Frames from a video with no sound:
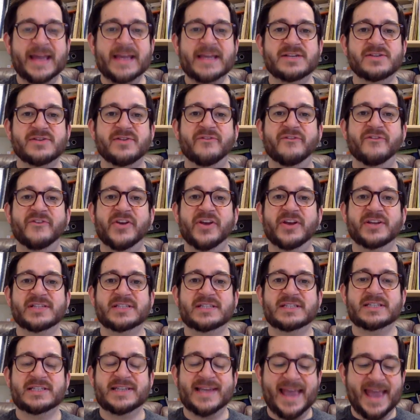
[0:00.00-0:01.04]
8,
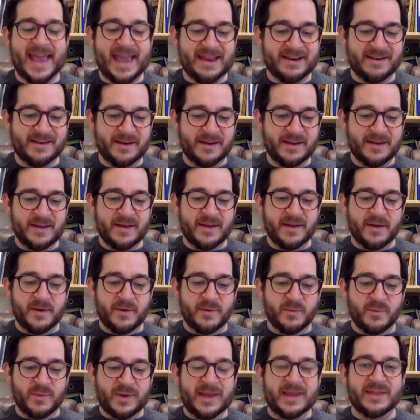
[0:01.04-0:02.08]
verse 10,
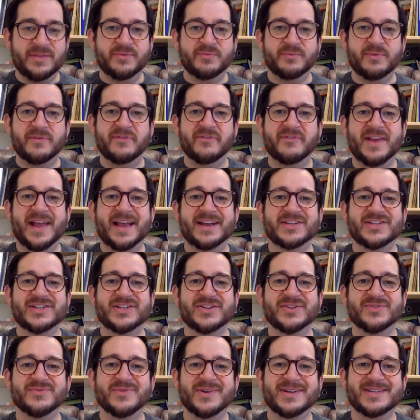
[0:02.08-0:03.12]
with
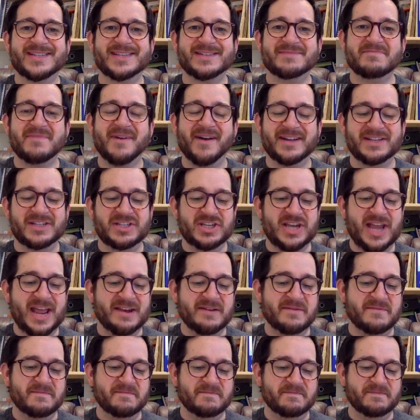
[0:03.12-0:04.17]
reflection written by
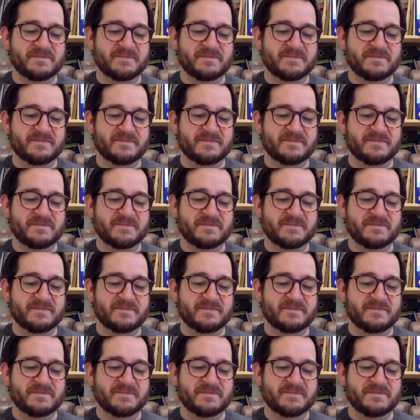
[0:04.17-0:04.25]
Jen.